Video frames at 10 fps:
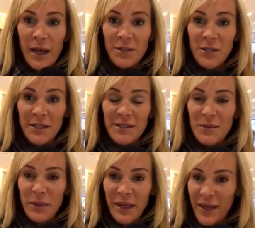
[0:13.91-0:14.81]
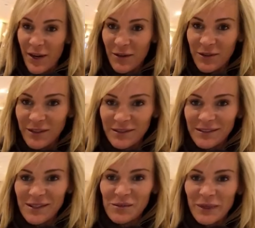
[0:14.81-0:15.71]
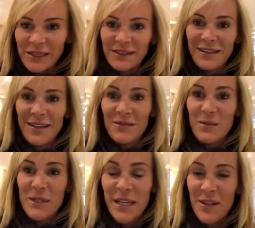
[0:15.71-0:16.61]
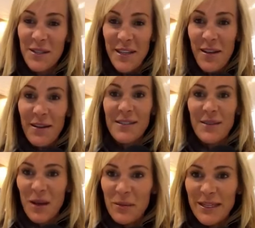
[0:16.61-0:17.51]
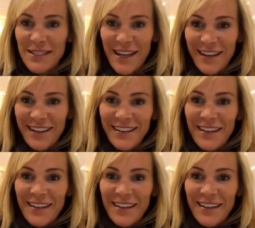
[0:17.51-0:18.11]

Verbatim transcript: Actually, going to see Pete Carroll here in a little bit from Seattle Seahawks, so that'll be exciting.